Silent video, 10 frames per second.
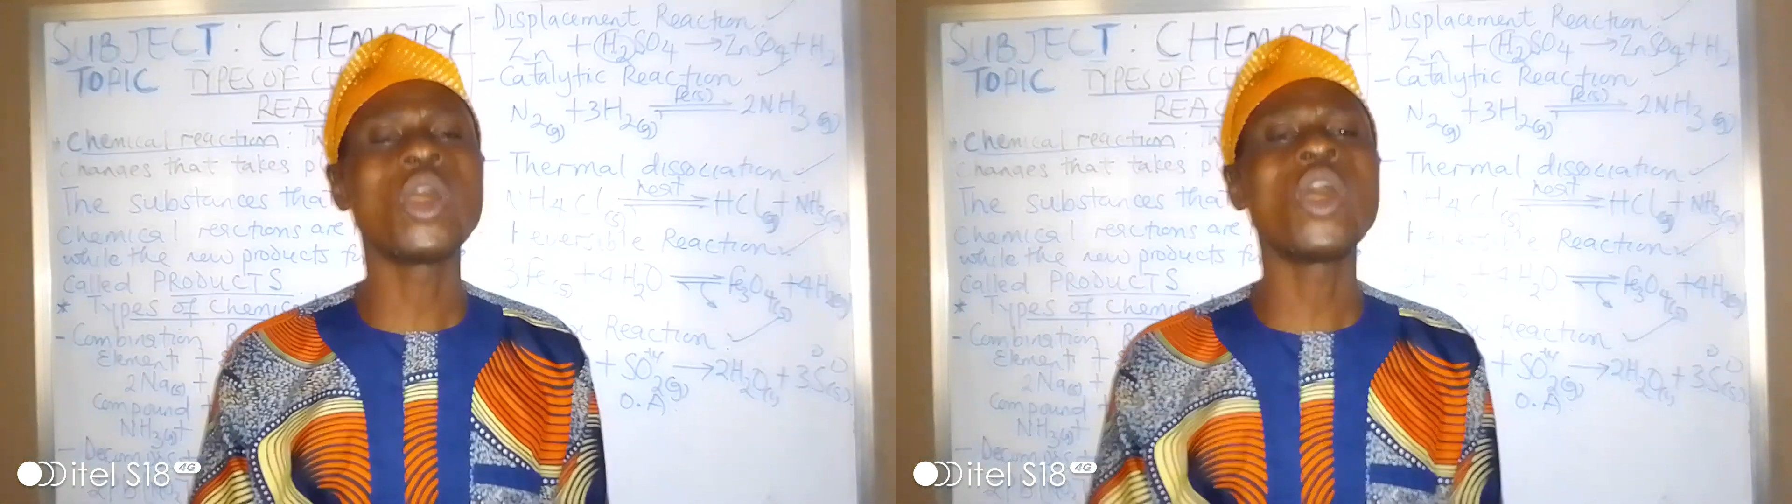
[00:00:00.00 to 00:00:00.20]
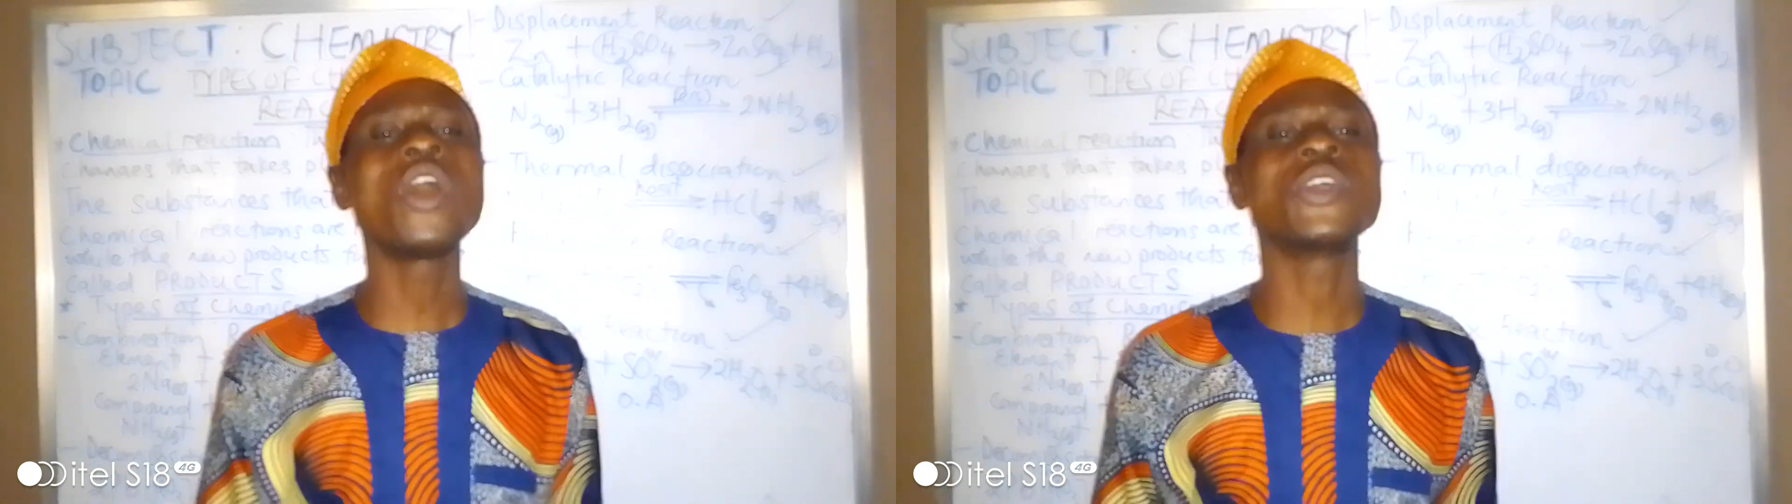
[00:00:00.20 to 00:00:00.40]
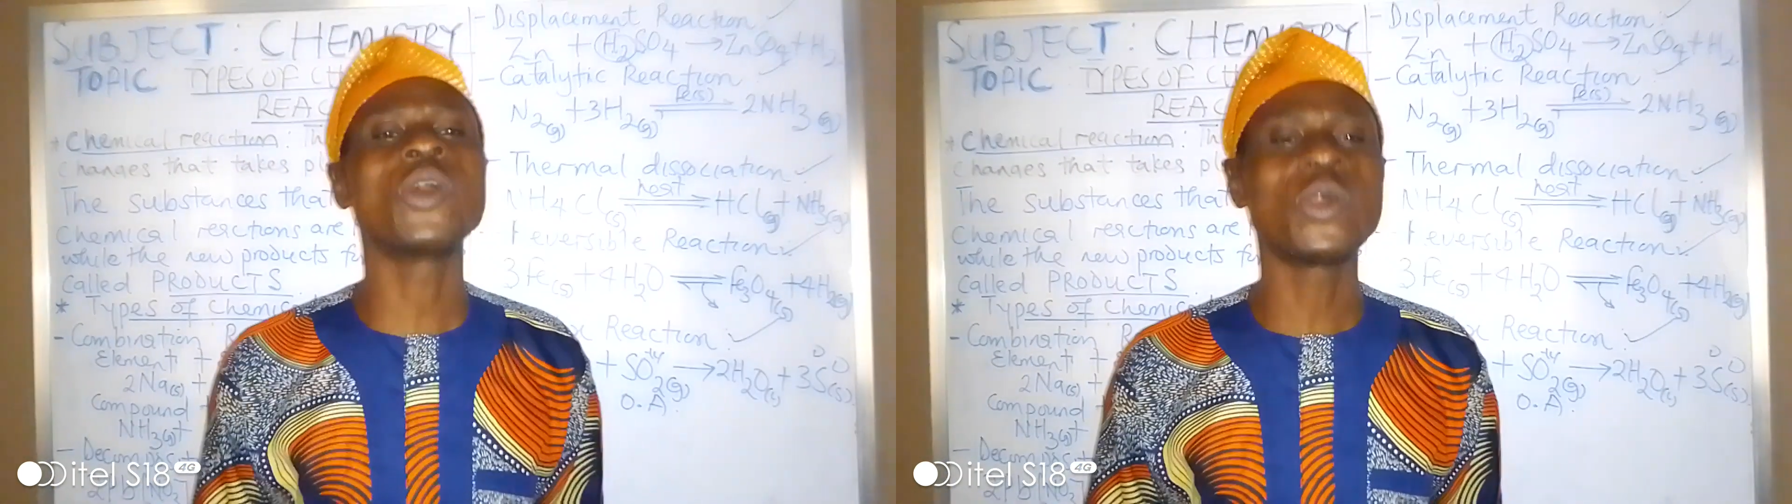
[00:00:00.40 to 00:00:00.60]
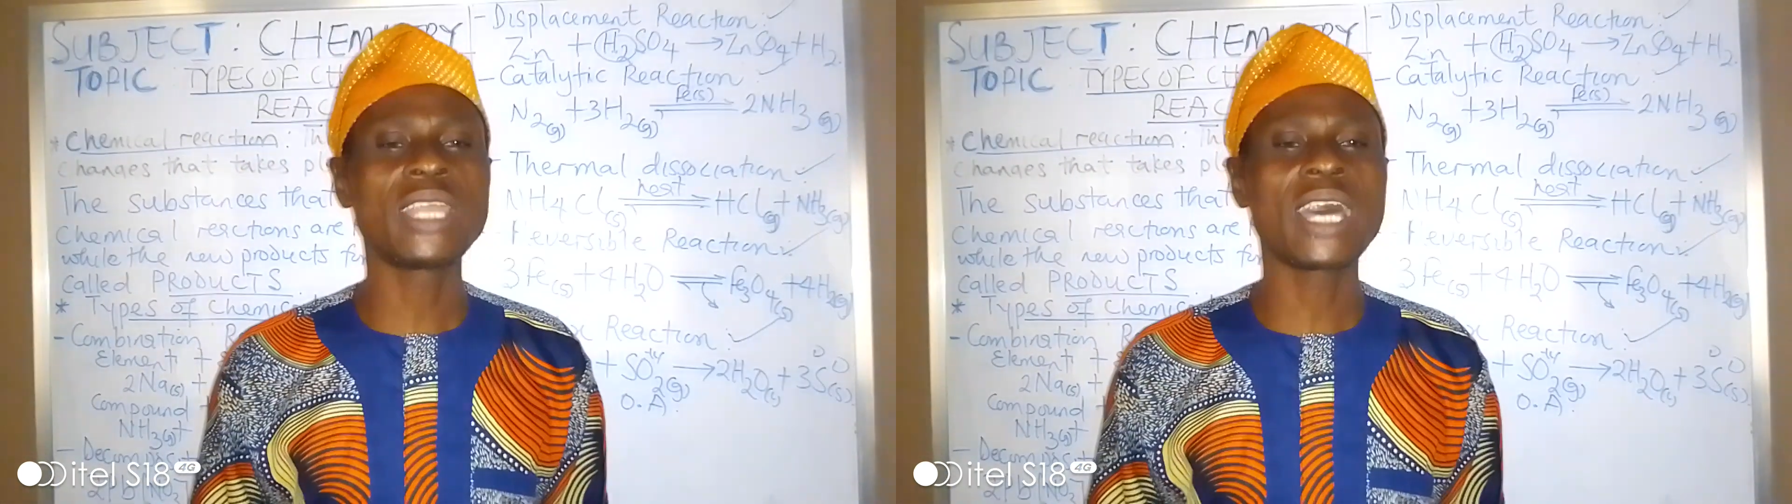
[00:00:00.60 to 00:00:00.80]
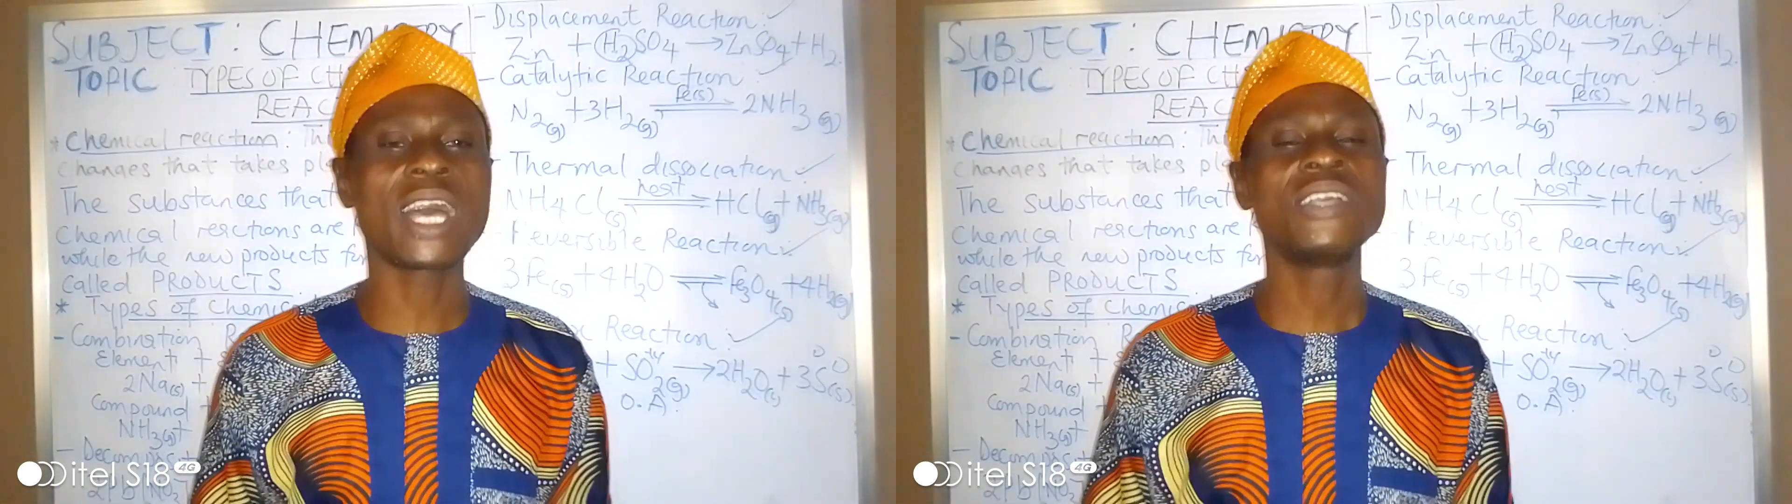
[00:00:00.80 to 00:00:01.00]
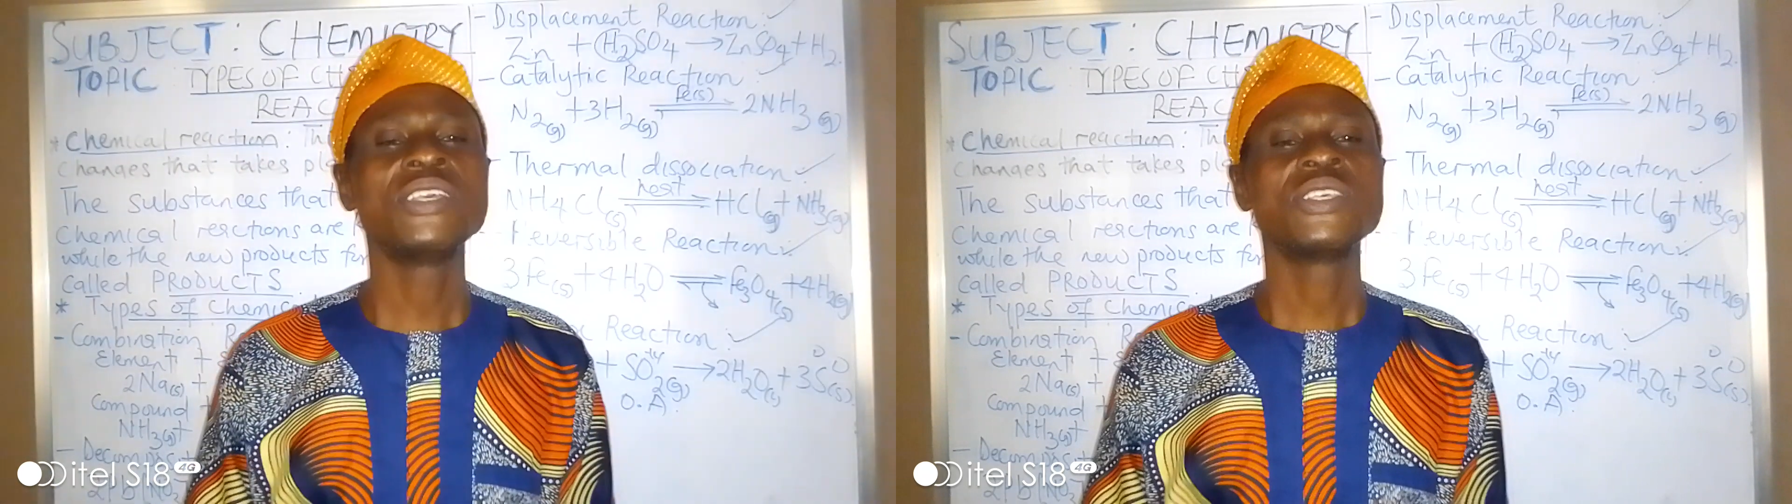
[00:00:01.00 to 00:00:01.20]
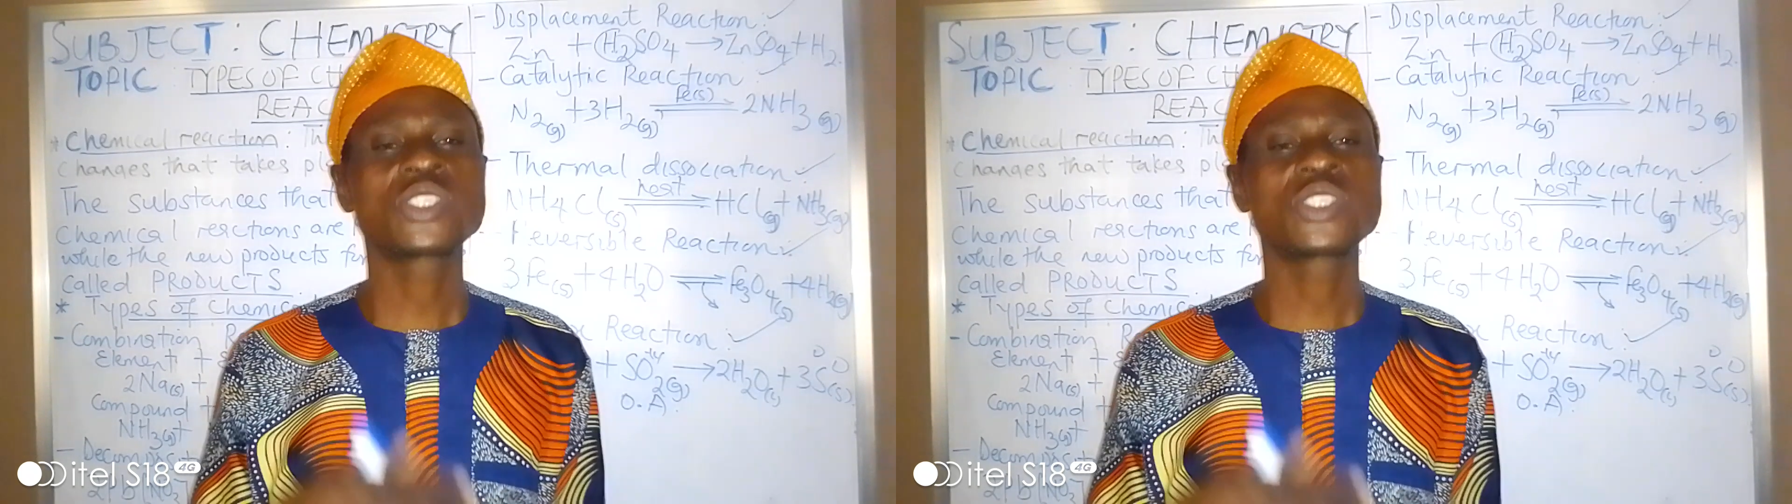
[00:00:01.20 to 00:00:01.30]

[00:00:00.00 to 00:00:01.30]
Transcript: all the other